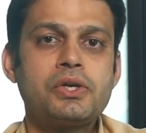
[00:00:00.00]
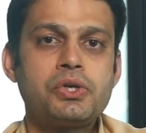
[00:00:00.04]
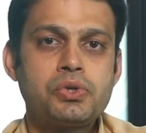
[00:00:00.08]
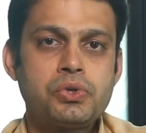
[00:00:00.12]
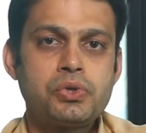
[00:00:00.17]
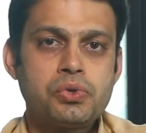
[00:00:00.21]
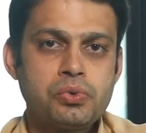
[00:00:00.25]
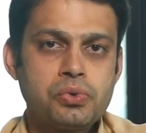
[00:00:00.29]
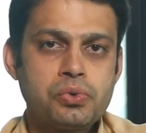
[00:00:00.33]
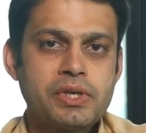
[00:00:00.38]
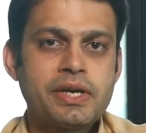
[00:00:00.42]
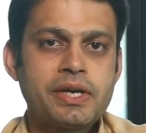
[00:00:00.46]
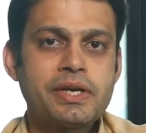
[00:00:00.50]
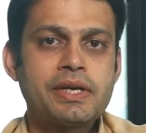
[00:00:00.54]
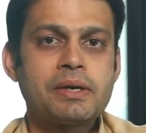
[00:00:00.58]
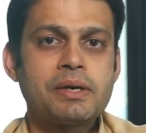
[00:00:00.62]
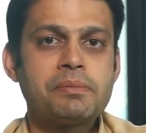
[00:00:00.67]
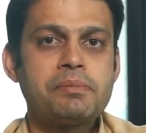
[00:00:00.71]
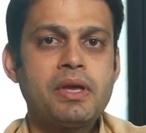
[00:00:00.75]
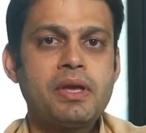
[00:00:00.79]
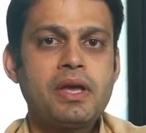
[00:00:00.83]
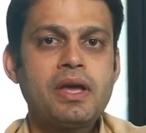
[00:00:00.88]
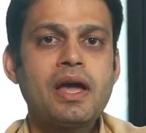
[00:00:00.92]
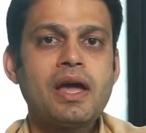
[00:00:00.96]
to their
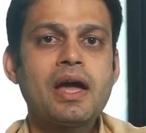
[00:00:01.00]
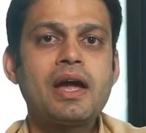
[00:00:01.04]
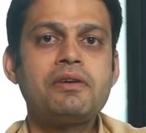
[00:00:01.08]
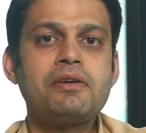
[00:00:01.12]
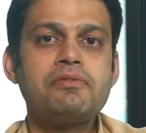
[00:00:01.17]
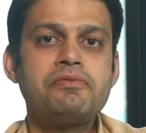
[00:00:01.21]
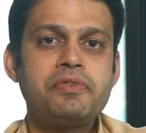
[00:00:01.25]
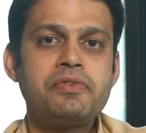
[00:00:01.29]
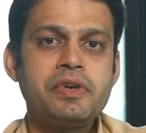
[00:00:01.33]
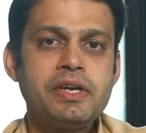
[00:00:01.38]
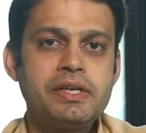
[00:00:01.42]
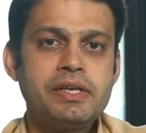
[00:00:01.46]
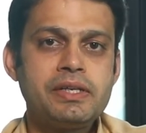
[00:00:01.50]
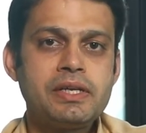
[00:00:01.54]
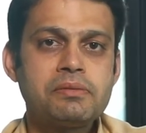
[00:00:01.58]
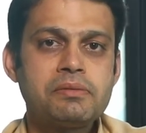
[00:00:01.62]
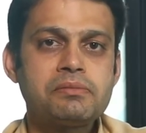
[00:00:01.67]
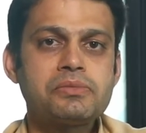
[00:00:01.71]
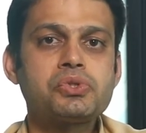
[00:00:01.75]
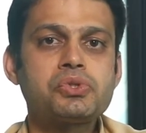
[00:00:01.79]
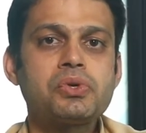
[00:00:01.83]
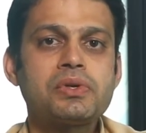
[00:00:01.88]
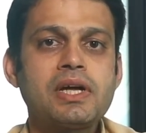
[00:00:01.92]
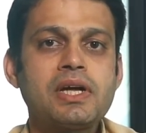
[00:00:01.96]
tummy and feed them,
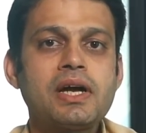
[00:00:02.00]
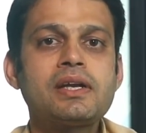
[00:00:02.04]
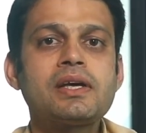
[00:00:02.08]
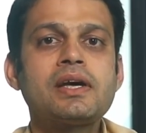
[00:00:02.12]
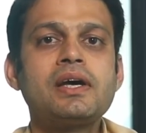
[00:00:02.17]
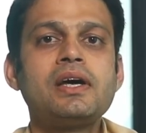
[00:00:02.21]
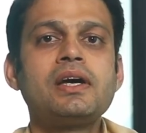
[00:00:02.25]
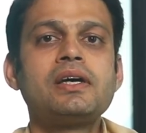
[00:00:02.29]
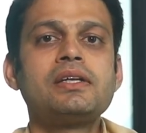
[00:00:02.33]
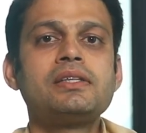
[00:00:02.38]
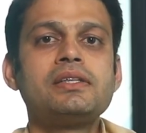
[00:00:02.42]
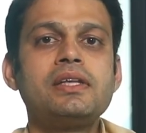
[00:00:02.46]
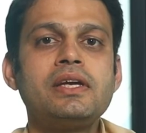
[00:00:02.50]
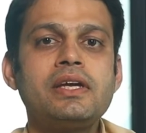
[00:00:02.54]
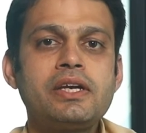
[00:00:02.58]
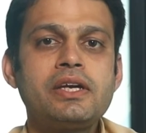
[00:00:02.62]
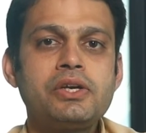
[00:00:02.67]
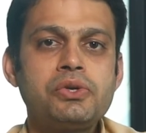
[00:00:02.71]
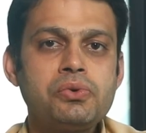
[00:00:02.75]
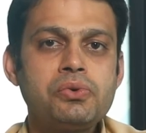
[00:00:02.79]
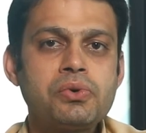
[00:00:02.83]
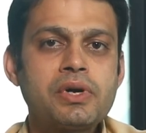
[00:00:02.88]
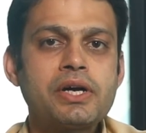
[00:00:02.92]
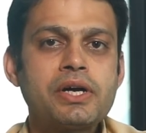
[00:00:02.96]
so that they
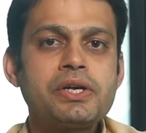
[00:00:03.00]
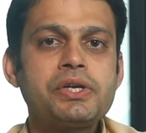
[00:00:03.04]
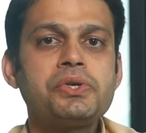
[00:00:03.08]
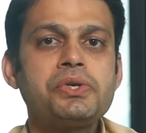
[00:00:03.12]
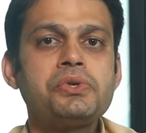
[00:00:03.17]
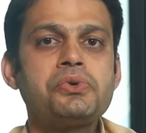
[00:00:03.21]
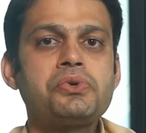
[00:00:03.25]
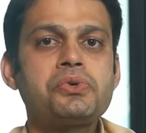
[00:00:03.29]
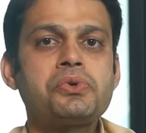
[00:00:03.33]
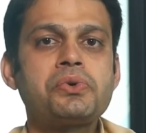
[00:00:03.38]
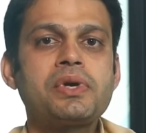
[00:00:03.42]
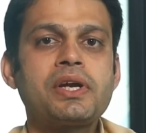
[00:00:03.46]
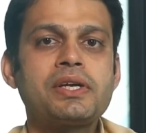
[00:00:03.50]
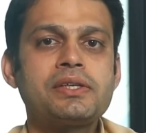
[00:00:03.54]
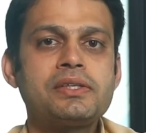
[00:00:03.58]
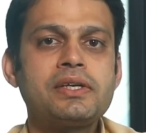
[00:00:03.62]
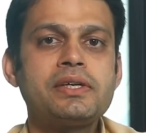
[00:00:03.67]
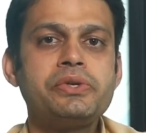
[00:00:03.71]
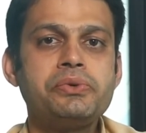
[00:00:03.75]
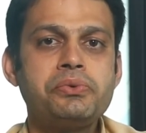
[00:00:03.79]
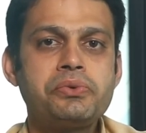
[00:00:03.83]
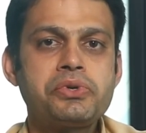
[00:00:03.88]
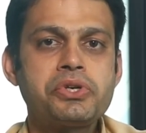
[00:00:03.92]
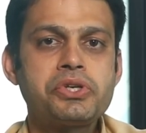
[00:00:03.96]
do continue to get the
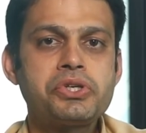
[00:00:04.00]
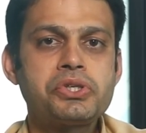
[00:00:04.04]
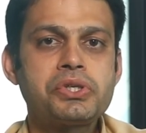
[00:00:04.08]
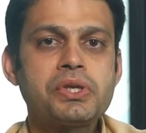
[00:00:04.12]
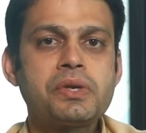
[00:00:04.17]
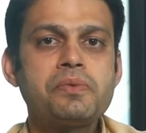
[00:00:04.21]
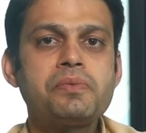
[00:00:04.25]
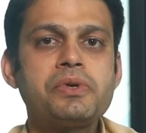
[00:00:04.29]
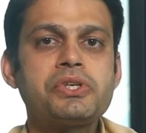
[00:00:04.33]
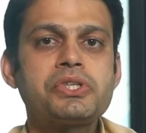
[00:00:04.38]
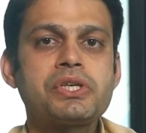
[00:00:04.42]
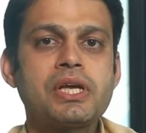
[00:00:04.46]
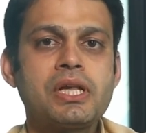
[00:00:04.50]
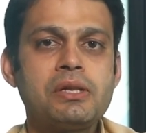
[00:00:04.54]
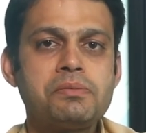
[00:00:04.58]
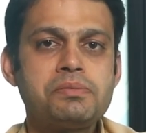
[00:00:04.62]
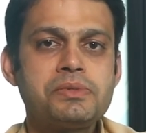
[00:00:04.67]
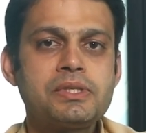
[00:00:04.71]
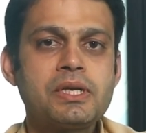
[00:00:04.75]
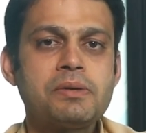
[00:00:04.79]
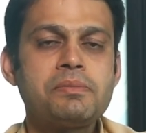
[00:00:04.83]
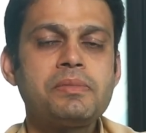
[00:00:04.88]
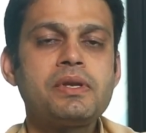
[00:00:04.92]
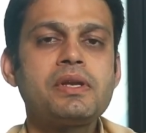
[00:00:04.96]
nutrition which helps
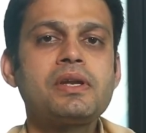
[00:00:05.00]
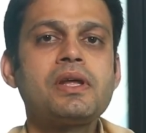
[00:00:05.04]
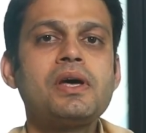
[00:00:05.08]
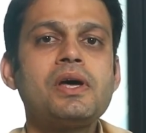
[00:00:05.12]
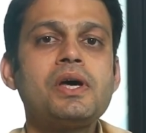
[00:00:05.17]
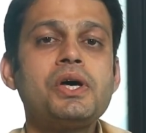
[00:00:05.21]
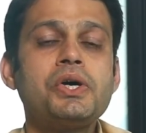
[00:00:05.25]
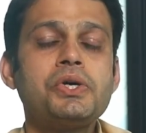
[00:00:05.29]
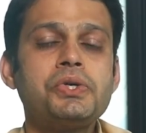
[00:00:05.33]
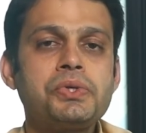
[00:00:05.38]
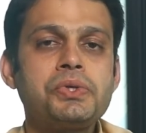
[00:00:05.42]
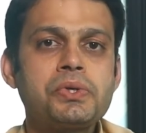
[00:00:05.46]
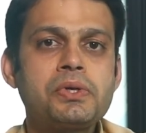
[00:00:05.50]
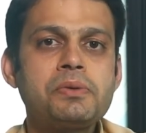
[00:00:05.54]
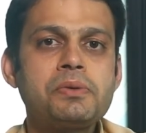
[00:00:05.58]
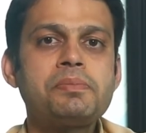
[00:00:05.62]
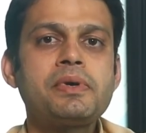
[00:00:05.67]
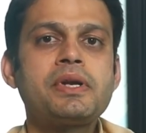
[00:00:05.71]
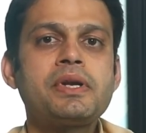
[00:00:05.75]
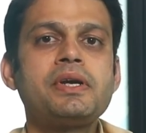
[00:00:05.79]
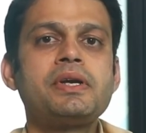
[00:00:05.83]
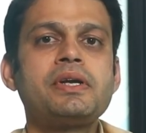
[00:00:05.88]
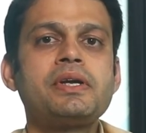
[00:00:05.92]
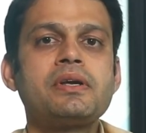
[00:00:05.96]
them in
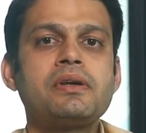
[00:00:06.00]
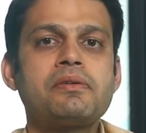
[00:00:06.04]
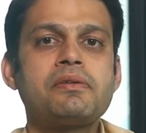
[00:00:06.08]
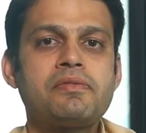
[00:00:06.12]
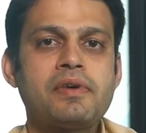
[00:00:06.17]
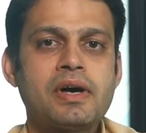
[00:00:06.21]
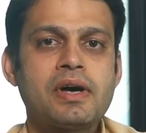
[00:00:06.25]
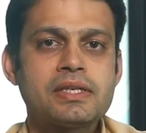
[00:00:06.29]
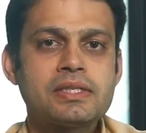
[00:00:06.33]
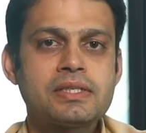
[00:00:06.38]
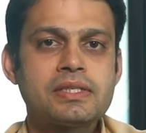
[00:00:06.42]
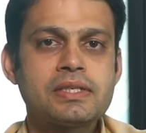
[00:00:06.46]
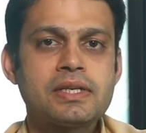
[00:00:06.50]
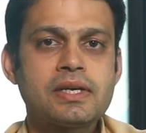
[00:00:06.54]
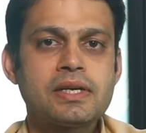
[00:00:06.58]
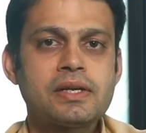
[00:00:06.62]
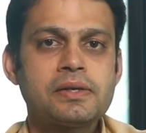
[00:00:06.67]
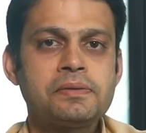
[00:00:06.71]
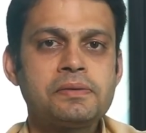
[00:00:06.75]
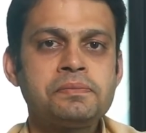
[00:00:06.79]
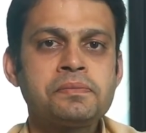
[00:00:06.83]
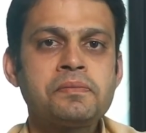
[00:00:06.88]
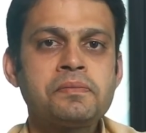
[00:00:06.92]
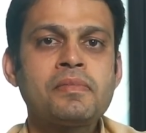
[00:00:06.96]
recuperating faster.
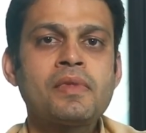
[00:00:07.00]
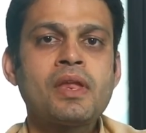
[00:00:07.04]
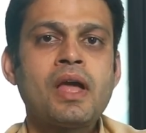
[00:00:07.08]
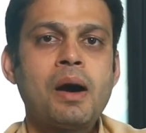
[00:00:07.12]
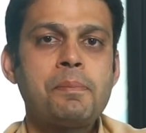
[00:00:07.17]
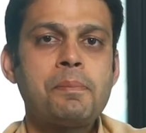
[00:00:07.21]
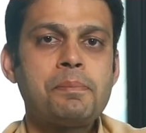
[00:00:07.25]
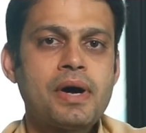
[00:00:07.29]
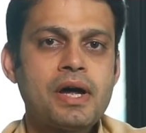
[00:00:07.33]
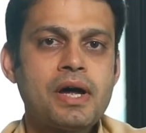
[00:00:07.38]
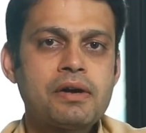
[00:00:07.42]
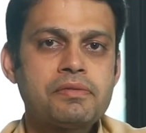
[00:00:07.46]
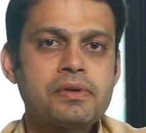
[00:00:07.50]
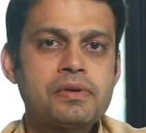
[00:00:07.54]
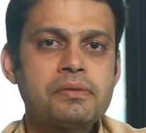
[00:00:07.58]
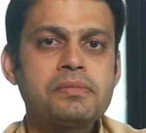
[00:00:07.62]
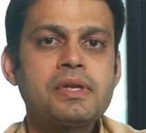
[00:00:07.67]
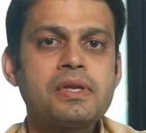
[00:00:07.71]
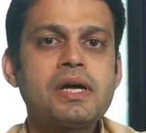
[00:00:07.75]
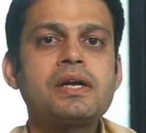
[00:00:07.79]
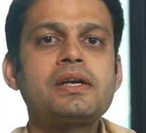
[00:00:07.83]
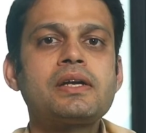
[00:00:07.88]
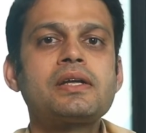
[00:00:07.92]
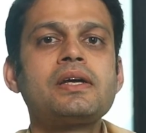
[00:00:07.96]
Apart from
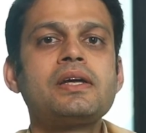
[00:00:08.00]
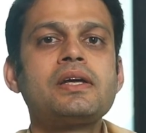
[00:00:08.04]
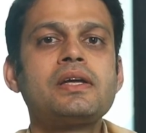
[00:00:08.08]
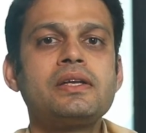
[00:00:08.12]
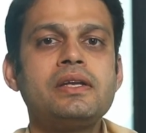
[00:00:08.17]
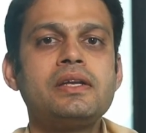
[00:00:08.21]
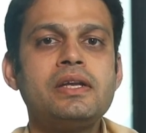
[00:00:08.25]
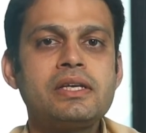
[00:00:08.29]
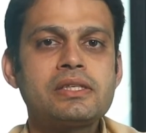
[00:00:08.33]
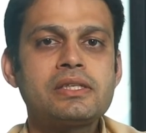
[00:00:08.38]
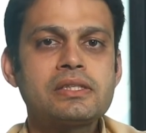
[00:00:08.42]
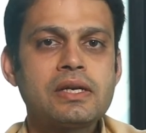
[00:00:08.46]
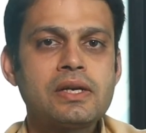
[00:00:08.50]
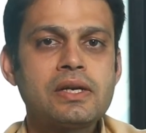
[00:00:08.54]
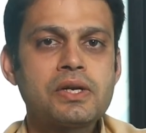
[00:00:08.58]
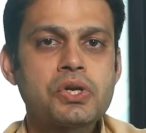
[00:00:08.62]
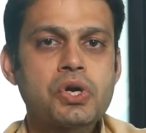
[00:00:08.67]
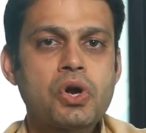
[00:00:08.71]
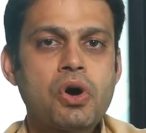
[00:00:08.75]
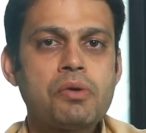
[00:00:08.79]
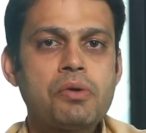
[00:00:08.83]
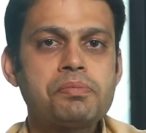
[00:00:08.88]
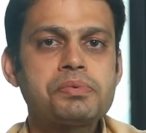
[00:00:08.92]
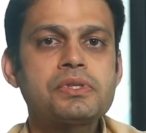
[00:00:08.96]
that, nasal
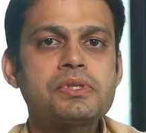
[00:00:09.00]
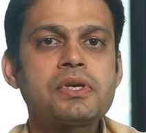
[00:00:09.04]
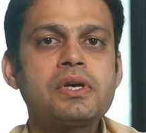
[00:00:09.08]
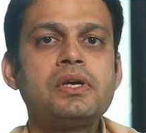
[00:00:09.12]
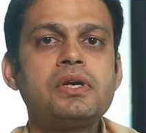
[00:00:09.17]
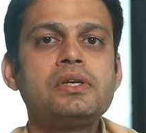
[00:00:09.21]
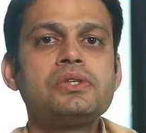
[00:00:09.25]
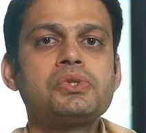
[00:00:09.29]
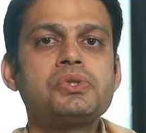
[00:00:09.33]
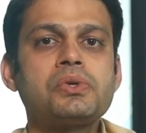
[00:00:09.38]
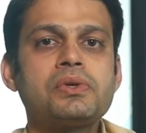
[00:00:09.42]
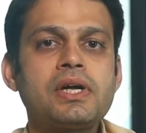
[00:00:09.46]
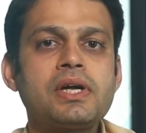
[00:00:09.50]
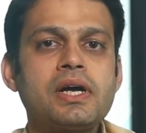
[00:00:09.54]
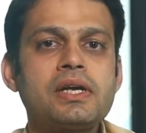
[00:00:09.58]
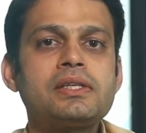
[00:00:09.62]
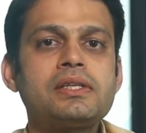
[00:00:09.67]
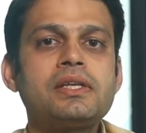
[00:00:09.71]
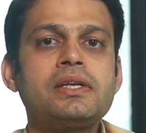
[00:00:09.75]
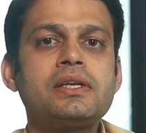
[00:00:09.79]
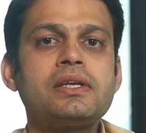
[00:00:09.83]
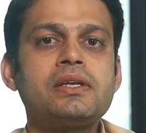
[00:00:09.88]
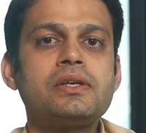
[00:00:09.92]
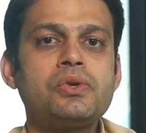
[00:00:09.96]
drops, so that
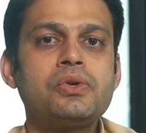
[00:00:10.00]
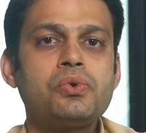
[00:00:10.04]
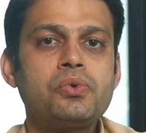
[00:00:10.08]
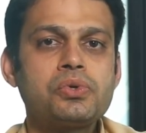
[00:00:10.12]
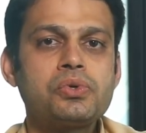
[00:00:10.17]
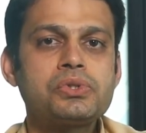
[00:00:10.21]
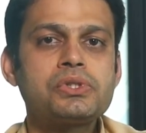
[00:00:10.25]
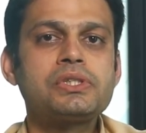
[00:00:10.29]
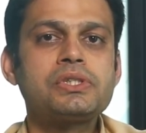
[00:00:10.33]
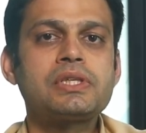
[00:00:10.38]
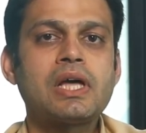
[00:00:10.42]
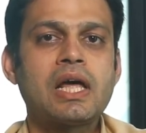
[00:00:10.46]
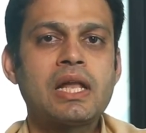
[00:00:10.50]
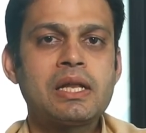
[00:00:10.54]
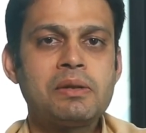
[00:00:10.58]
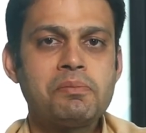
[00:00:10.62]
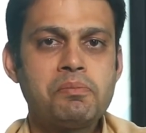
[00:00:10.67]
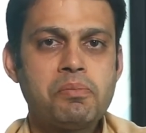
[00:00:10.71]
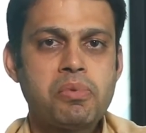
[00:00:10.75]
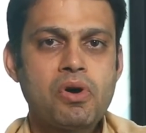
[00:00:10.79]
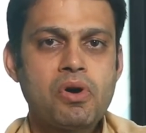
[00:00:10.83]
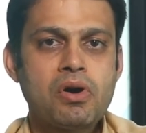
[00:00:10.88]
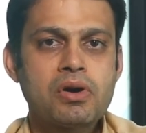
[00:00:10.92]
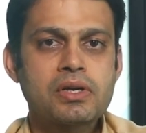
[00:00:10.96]
the nose is
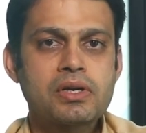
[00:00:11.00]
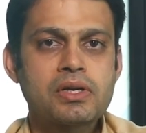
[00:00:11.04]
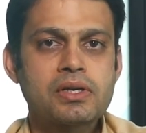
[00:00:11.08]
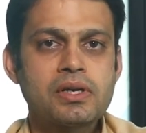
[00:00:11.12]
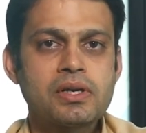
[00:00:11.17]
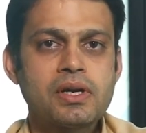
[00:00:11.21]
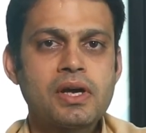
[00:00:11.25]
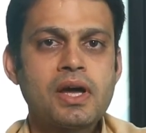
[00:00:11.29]
unblocked,